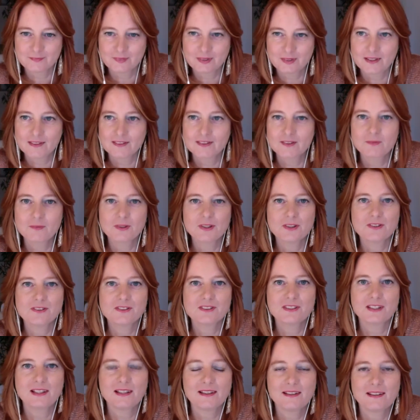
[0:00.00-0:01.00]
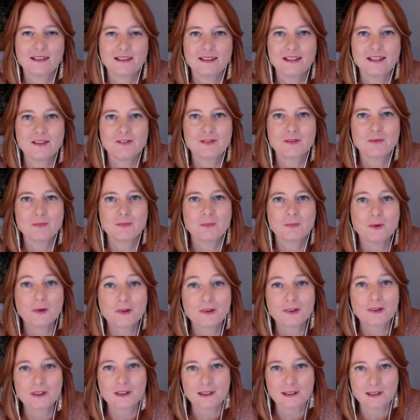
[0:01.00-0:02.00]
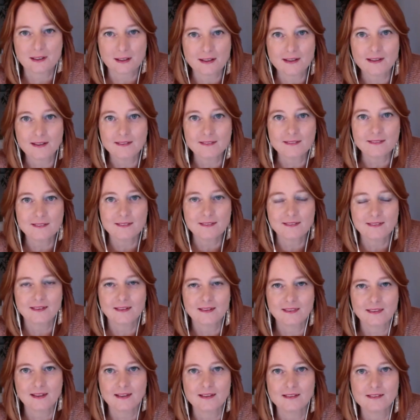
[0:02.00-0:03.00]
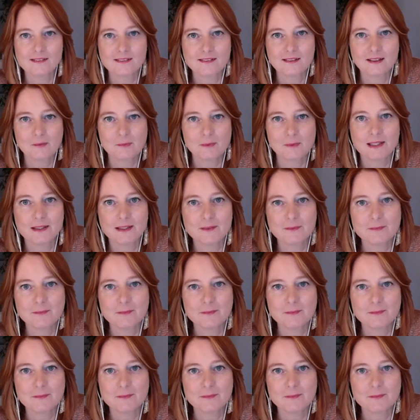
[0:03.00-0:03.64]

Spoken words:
So would you say that even more aligned things come in?